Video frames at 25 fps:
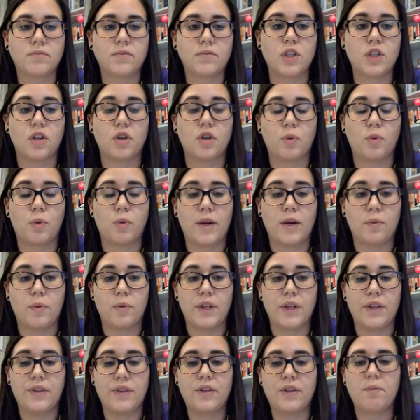done away
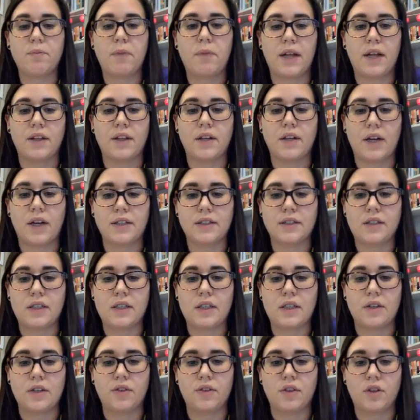with by the
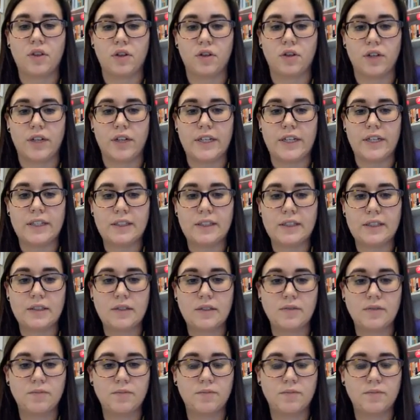1930s.